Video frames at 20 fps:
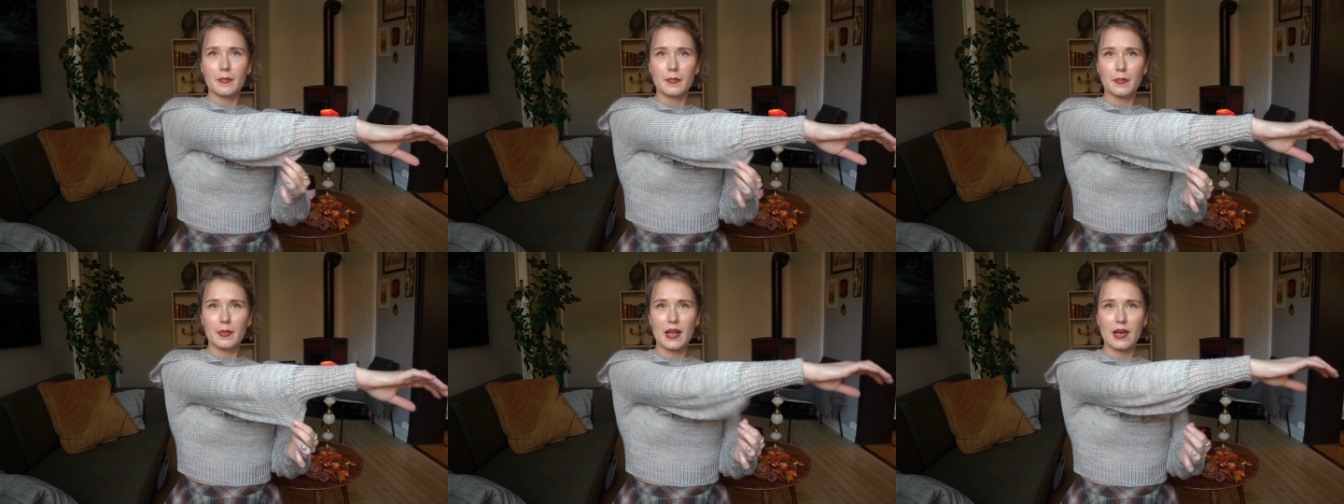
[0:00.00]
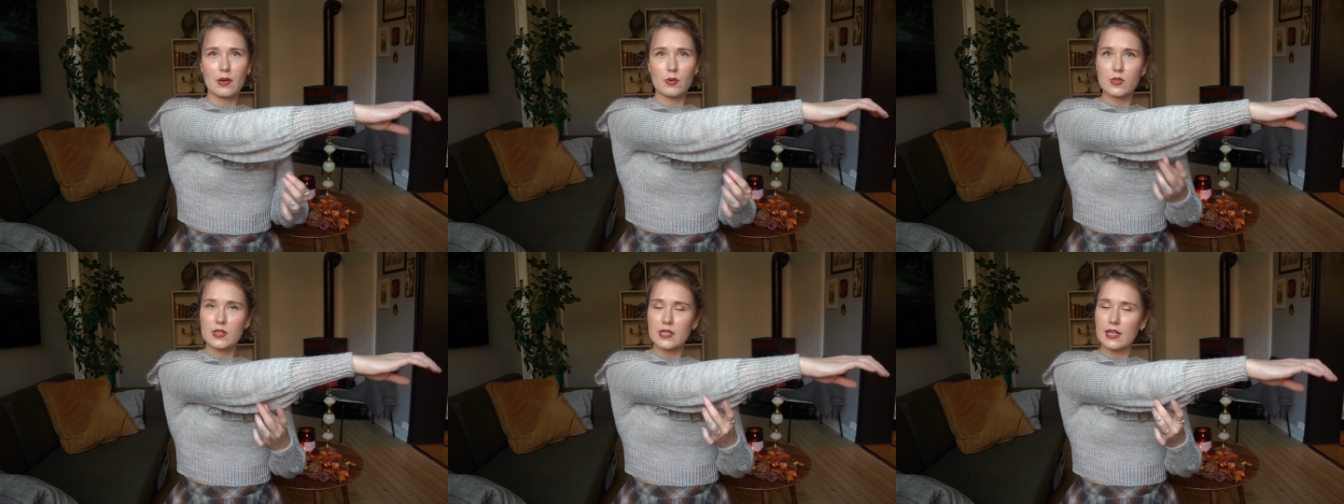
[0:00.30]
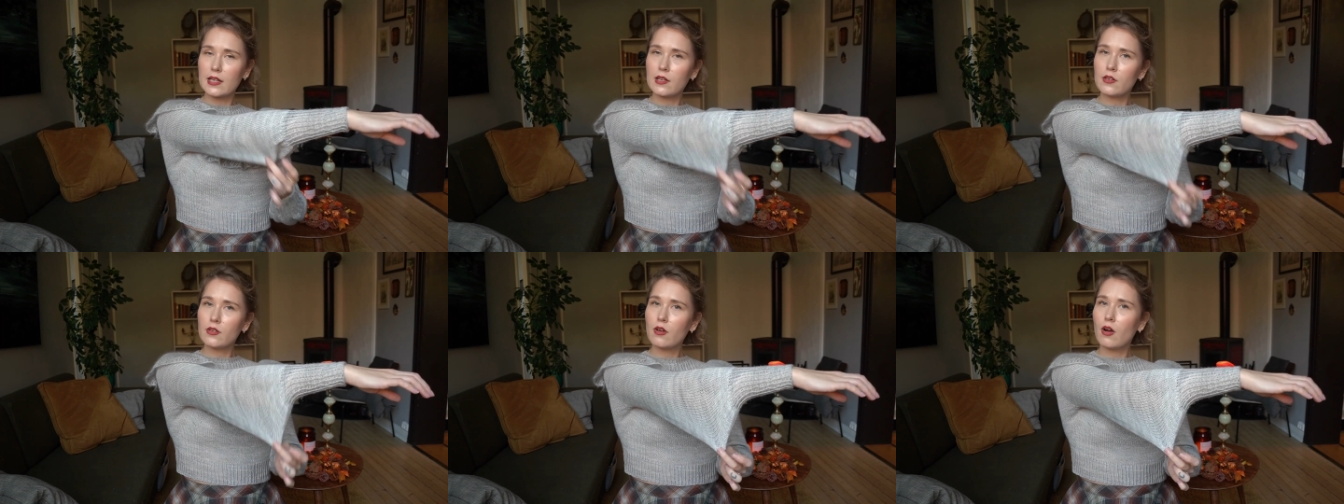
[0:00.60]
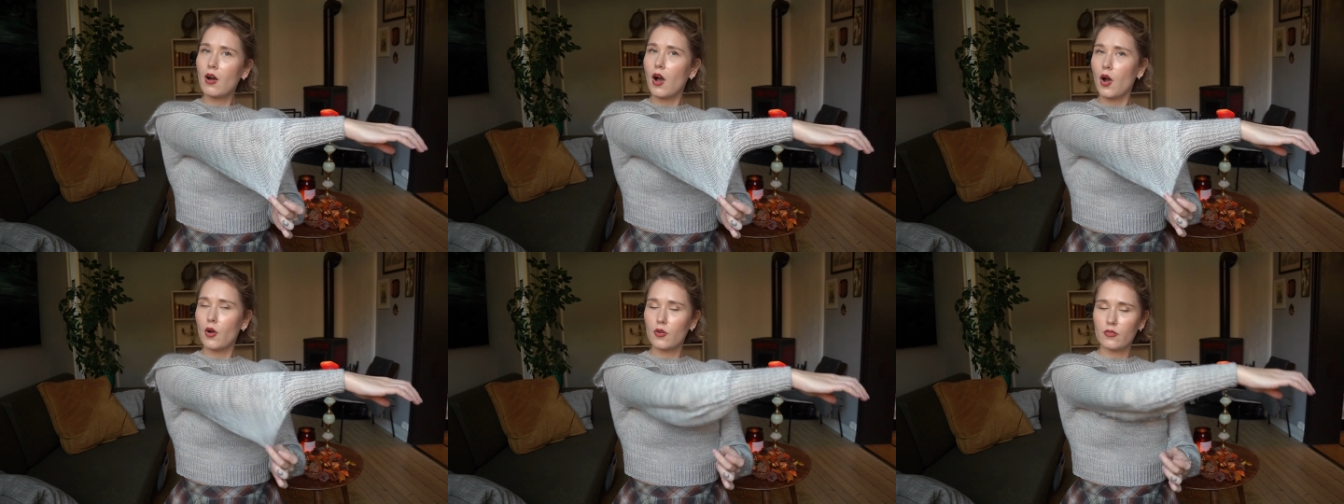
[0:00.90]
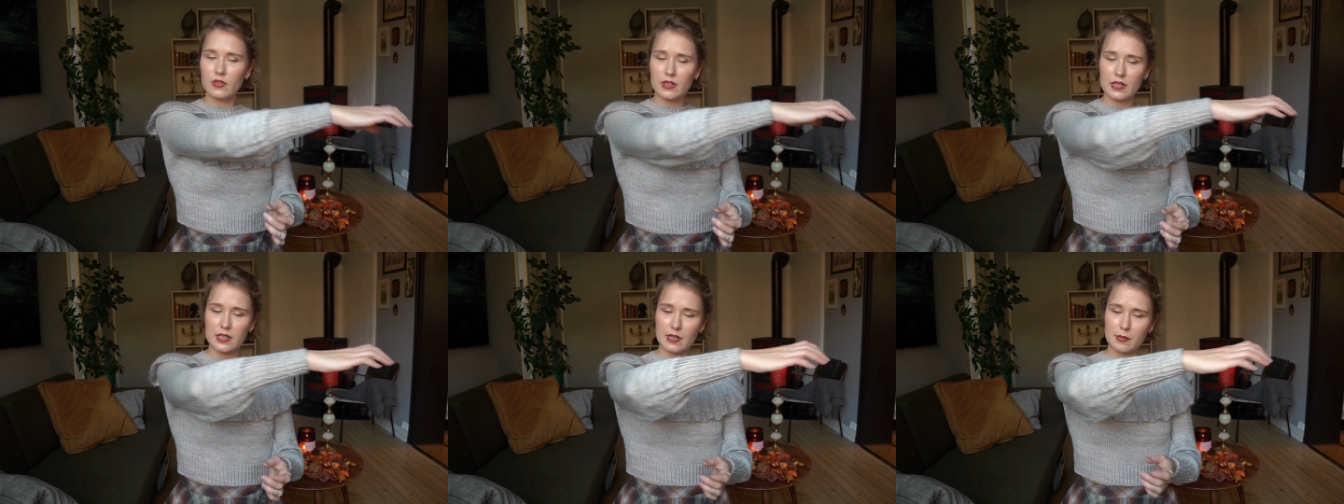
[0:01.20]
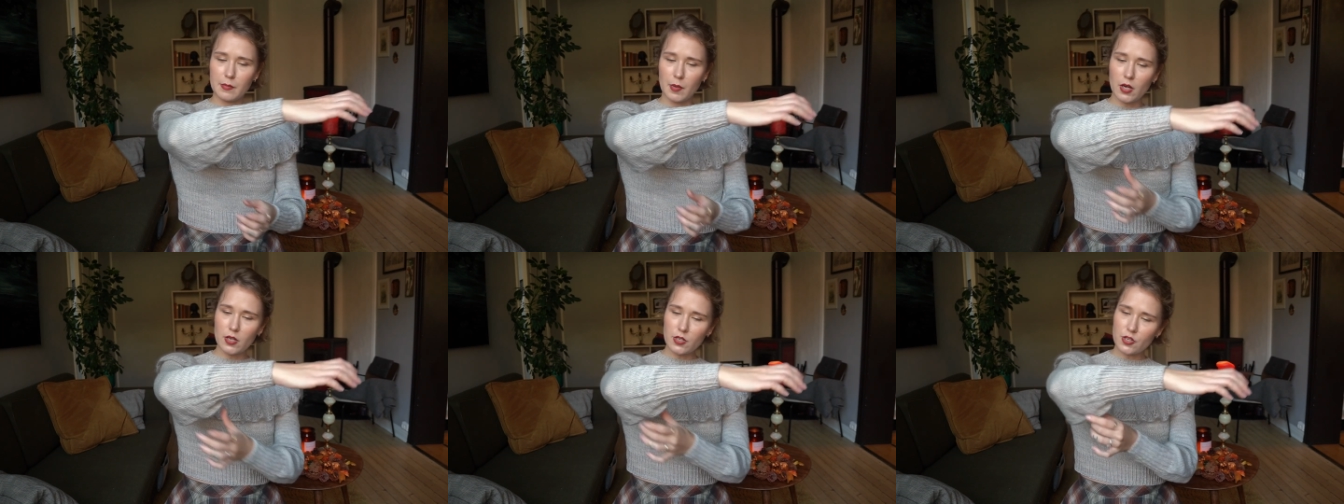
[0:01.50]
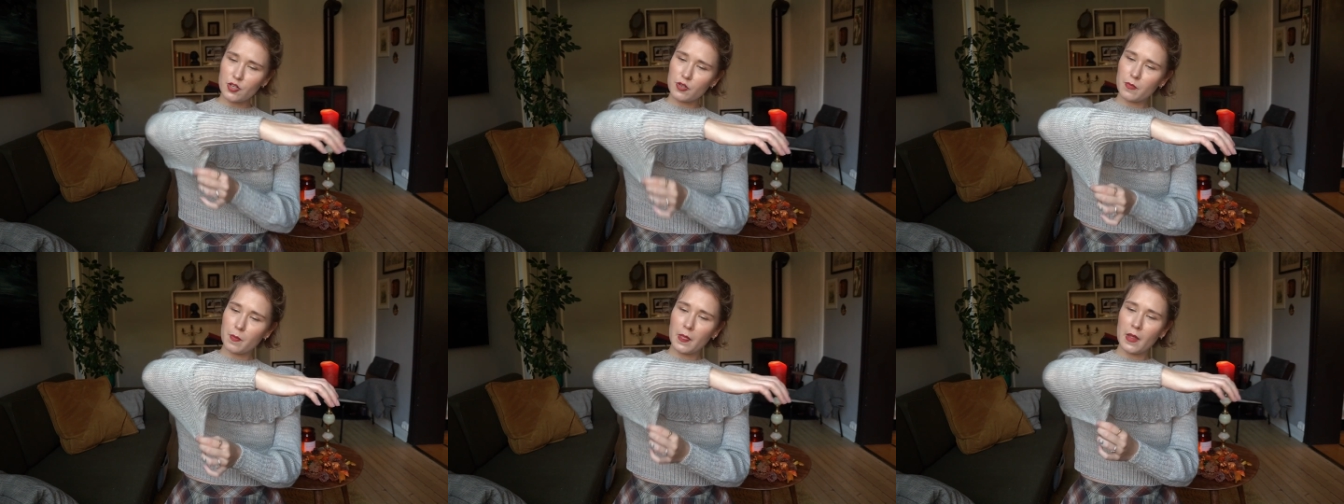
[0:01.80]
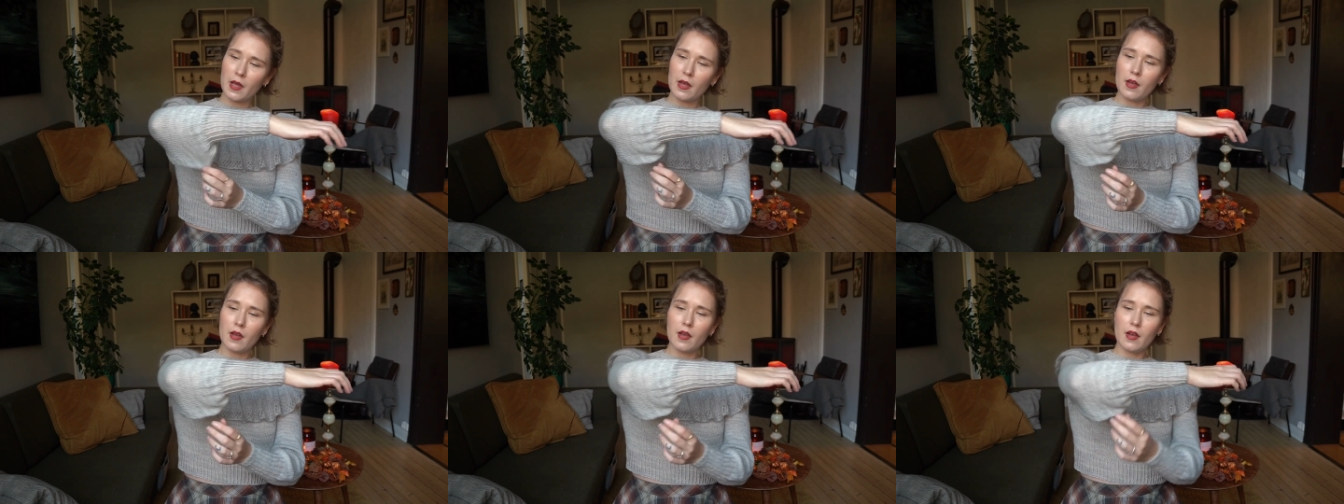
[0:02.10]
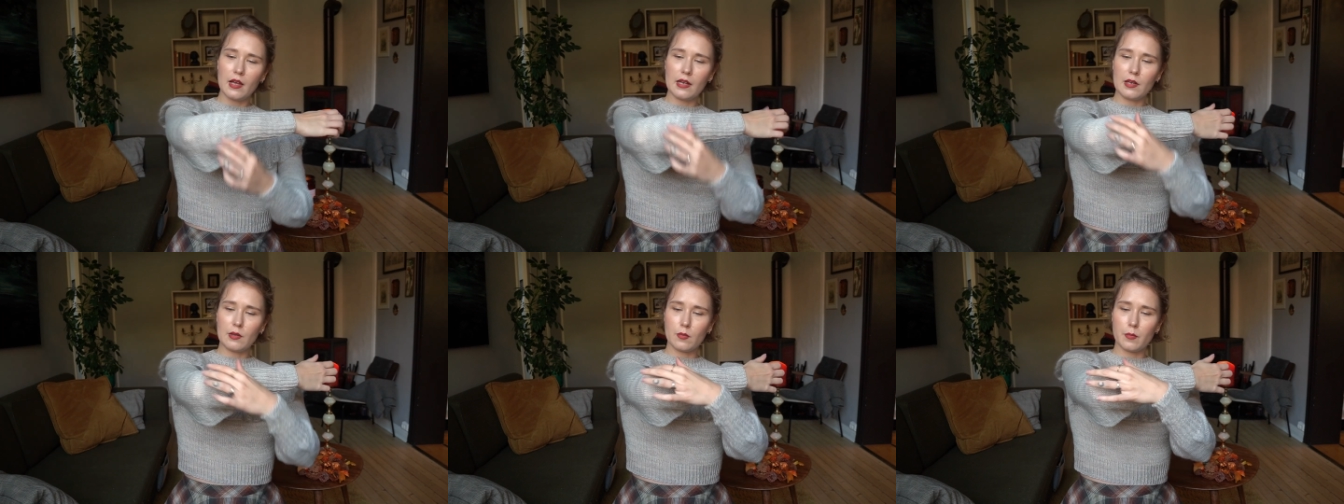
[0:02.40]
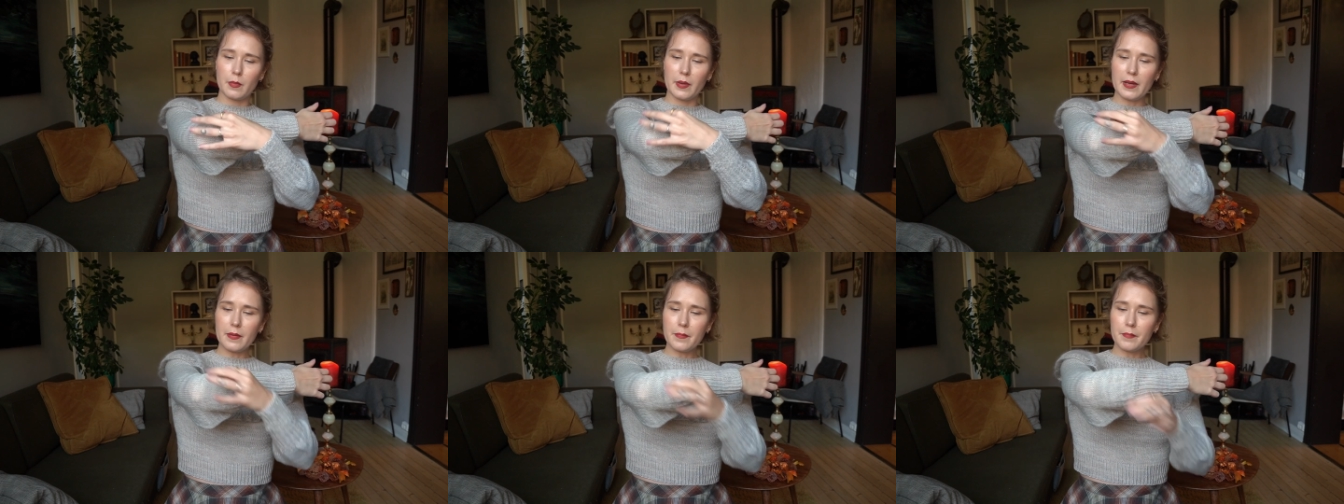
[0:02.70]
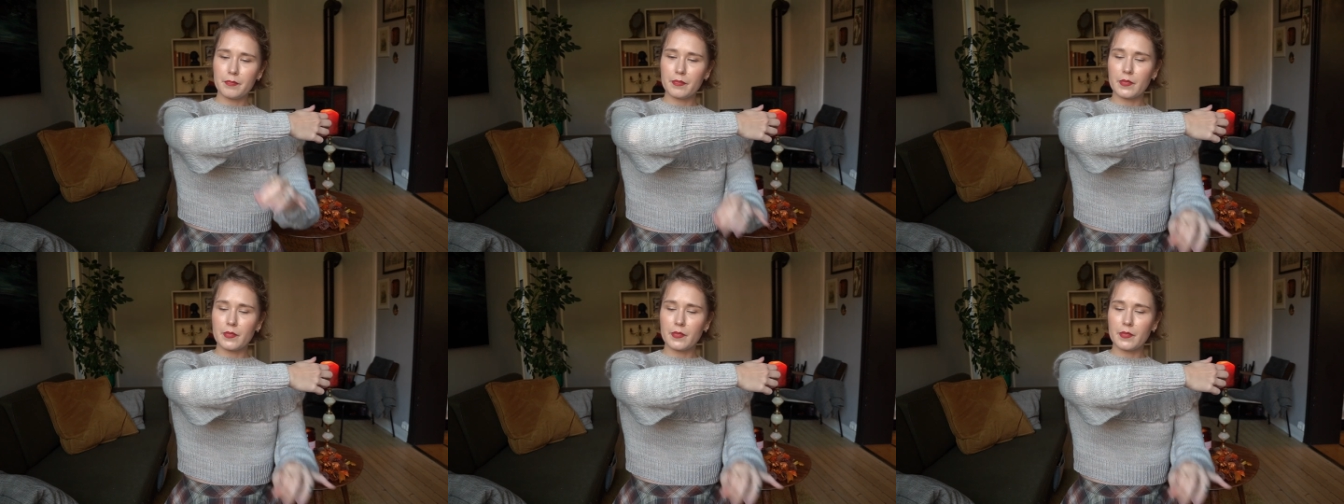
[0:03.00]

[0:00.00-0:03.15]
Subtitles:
blousing, not overly much, a little bit.